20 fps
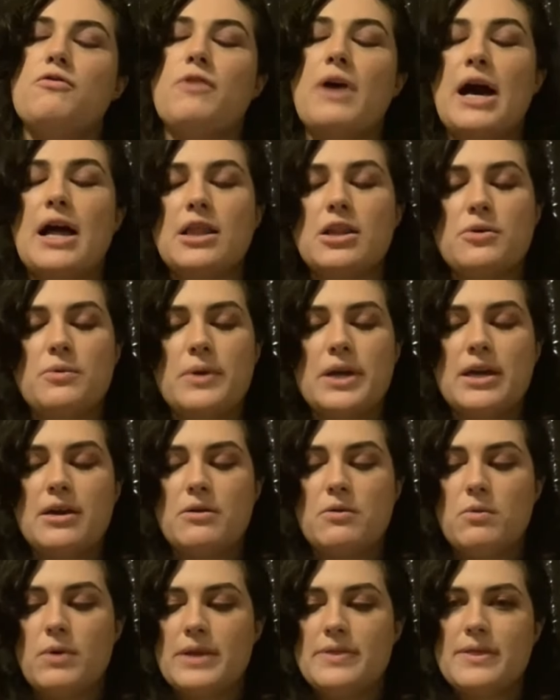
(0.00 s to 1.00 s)

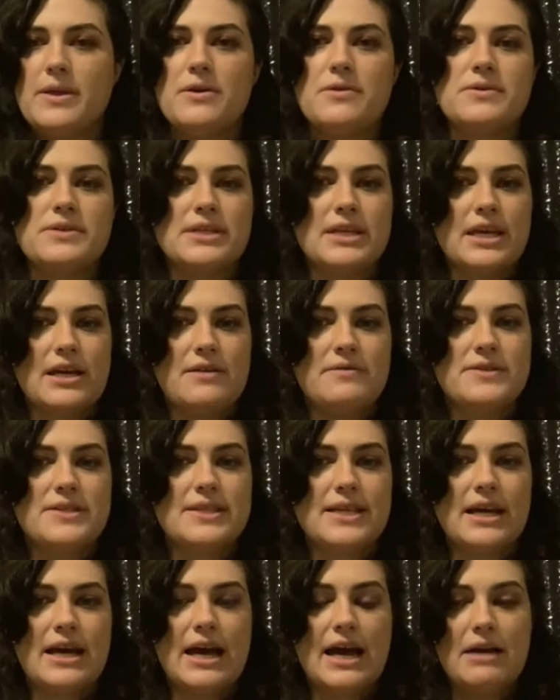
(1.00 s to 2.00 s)
following what those gifts
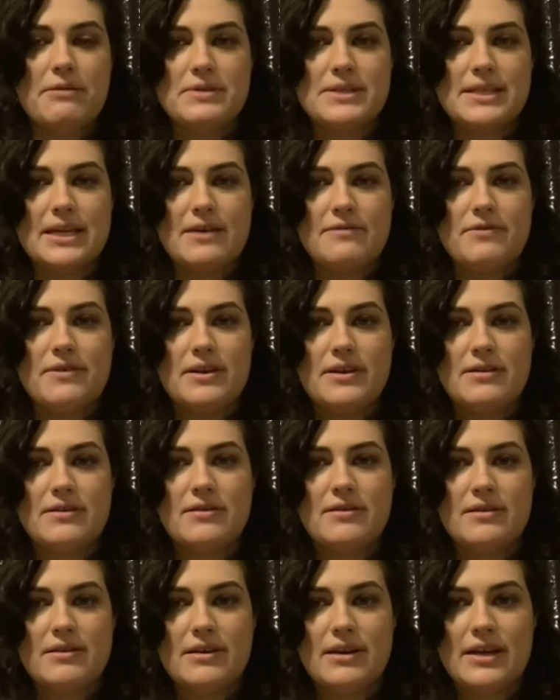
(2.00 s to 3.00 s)
that I was given,
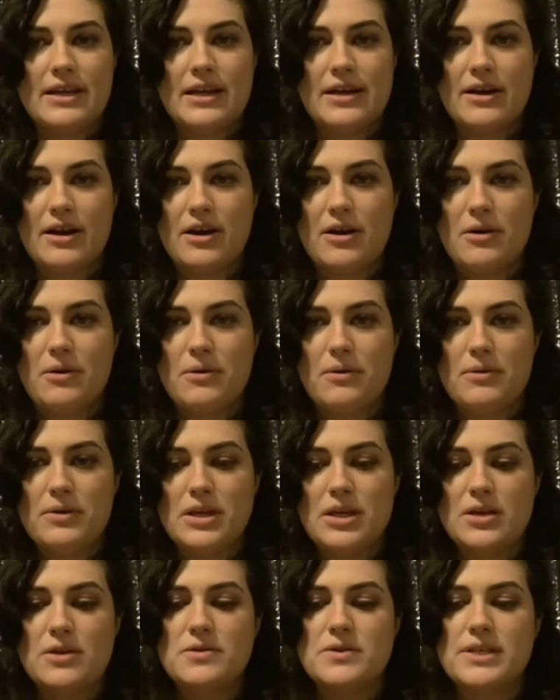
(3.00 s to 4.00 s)
you know,
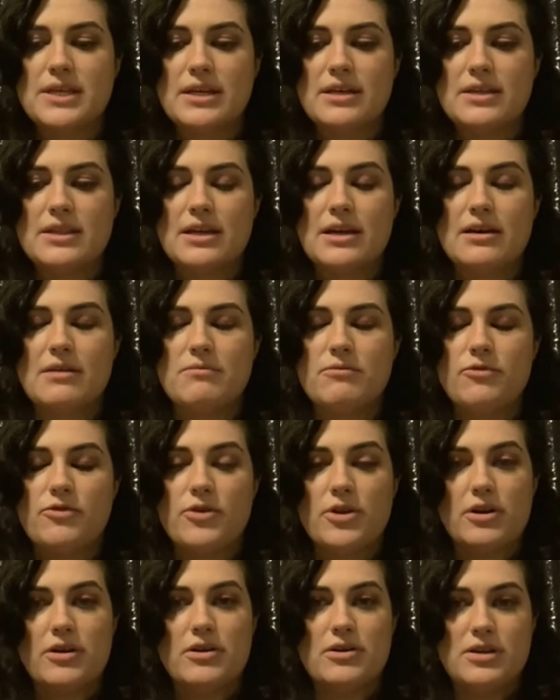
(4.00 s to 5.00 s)
using them
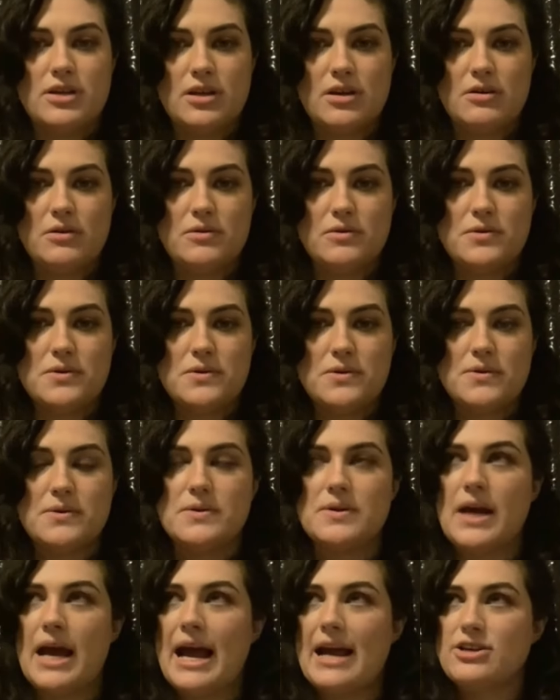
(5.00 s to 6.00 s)
for good
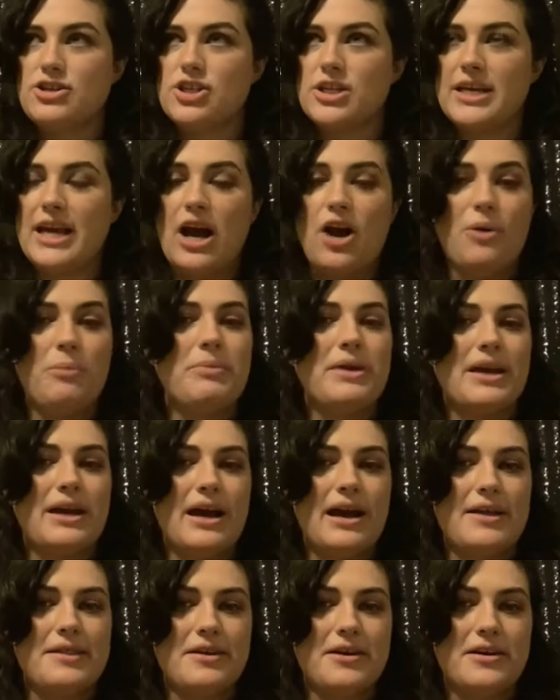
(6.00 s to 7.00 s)
use, actually helping
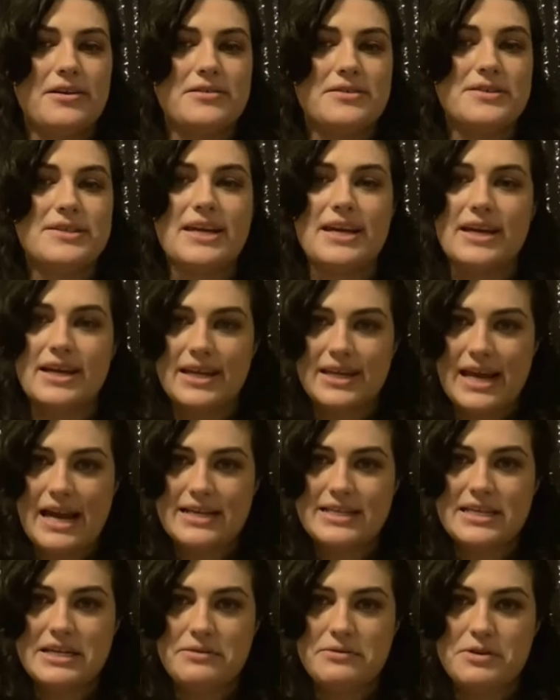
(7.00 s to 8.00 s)
others and
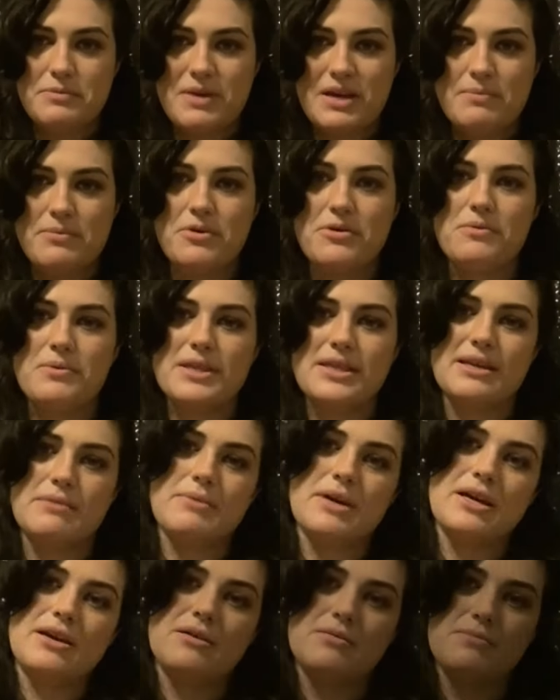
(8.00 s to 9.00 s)
connecting with people within my